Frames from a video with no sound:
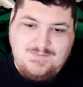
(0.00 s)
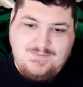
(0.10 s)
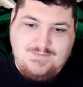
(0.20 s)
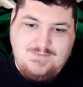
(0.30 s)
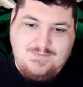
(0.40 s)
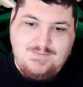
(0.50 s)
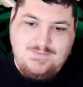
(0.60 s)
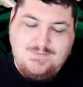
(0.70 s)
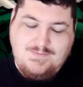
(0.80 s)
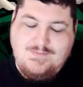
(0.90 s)

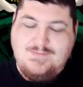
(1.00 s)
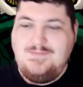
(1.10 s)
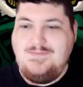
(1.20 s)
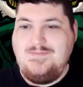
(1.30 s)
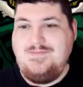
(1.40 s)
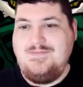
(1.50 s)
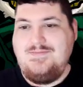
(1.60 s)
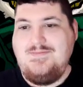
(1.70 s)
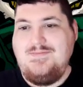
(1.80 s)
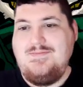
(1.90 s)

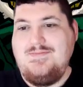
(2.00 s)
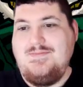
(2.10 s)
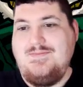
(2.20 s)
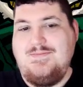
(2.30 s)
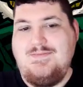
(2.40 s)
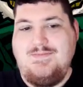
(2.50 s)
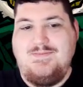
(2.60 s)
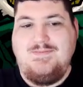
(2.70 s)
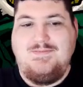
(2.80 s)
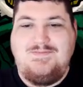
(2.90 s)

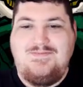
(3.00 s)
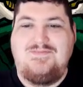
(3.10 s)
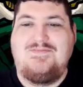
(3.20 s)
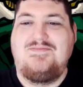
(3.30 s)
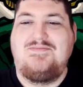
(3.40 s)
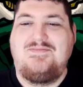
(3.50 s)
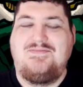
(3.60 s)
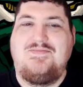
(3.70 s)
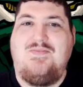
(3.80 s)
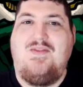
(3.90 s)

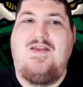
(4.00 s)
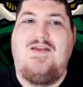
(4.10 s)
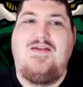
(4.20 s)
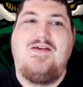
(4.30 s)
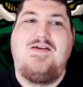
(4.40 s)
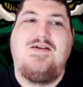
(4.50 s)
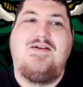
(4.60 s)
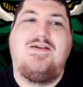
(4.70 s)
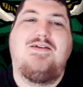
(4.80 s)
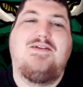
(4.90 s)

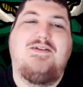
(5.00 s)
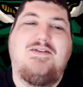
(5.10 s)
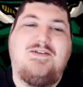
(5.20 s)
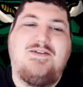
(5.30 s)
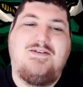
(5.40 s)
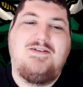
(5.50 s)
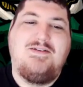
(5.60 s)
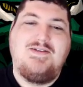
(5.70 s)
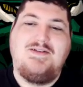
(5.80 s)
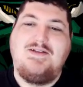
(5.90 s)

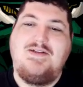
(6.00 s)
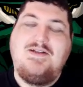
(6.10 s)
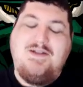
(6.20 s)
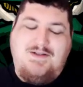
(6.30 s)
(not speaking)